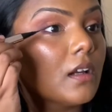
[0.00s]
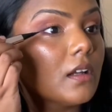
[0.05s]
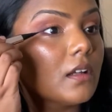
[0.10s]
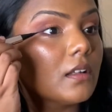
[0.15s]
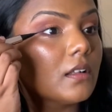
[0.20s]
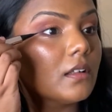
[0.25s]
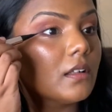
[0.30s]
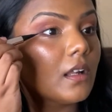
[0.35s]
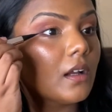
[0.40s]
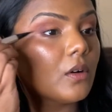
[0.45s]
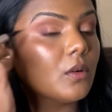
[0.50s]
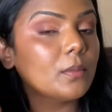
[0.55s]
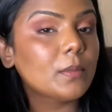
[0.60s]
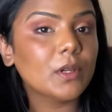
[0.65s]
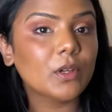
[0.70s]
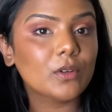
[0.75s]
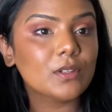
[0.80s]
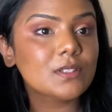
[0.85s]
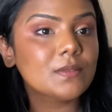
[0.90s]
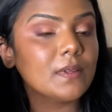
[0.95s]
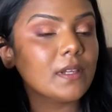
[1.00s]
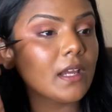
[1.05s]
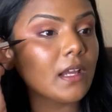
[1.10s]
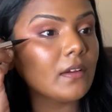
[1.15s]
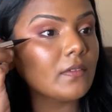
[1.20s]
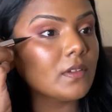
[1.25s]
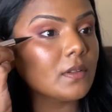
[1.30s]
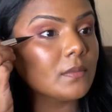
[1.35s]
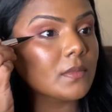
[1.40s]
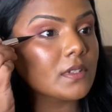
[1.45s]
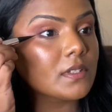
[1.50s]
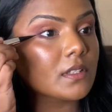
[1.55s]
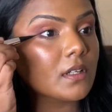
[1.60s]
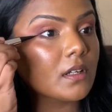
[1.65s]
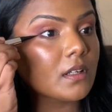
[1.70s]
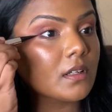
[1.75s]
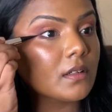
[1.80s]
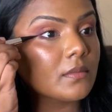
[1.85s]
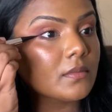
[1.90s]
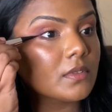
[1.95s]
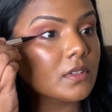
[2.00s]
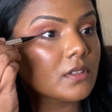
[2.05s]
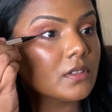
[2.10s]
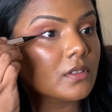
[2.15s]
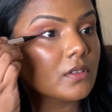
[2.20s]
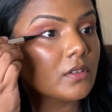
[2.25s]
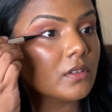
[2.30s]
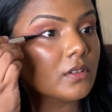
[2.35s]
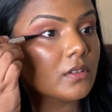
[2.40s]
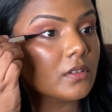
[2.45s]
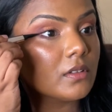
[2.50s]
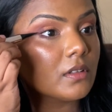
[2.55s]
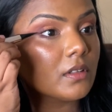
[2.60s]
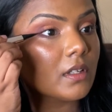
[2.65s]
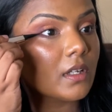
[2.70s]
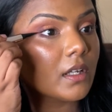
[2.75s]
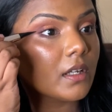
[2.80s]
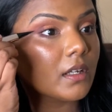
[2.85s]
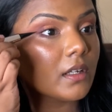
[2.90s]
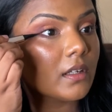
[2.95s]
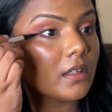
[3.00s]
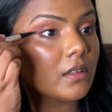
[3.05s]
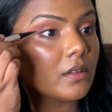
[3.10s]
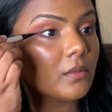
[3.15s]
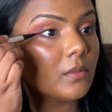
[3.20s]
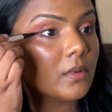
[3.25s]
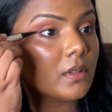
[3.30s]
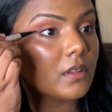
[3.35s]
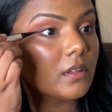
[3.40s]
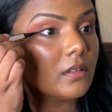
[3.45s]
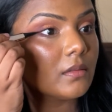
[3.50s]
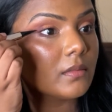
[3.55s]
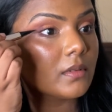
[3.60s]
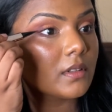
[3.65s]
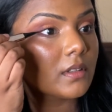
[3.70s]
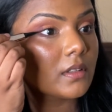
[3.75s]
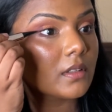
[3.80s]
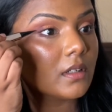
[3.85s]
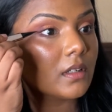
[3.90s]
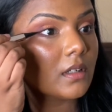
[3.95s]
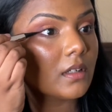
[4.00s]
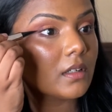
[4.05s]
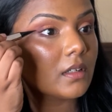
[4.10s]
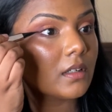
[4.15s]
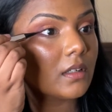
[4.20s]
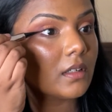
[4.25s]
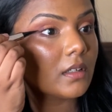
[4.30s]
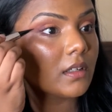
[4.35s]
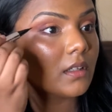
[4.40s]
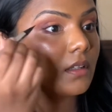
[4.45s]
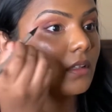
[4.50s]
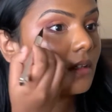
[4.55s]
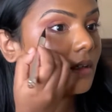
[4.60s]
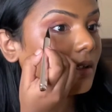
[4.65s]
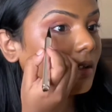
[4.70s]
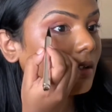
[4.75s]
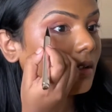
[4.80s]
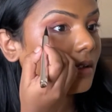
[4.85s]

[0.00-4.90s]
Now because we have the mascara, I'm just going to line it with the mascara like that.